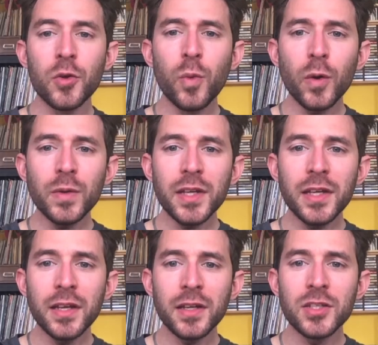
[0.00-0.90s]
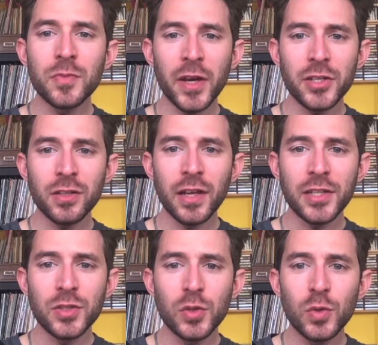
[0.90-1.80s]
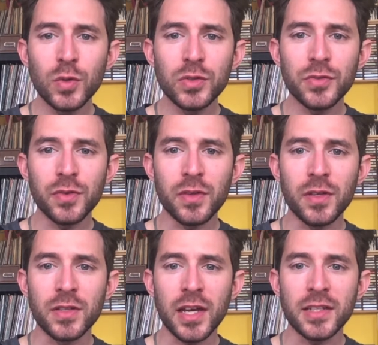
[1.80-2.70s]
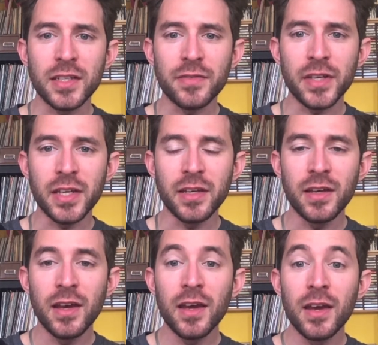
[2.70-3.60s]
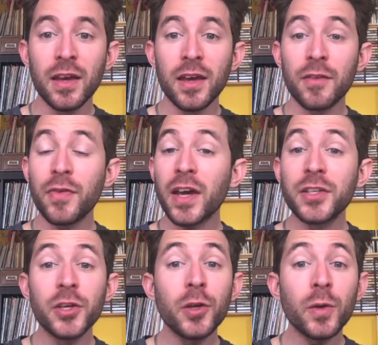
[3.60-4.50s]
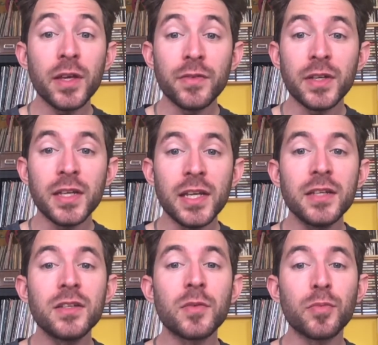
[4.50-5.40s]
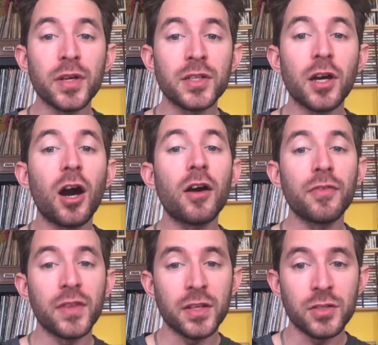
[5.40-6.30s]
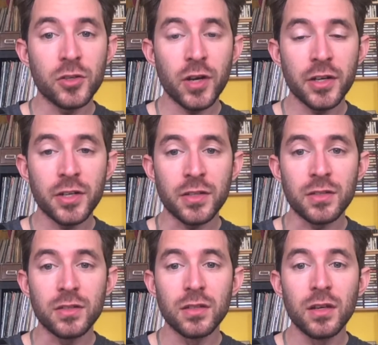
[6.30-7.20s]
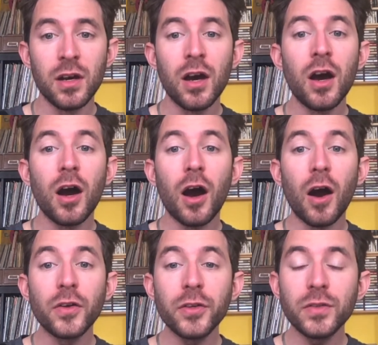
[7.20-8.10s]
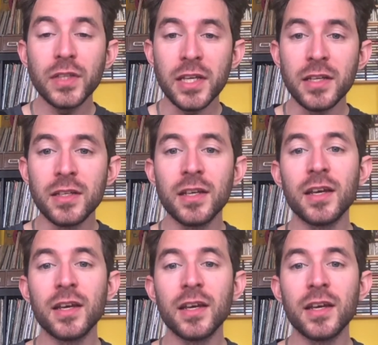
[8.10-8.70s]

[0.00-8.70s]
won't need any specialized tools for this activity. In fact, you don't even need to print off the instructions. All you'll need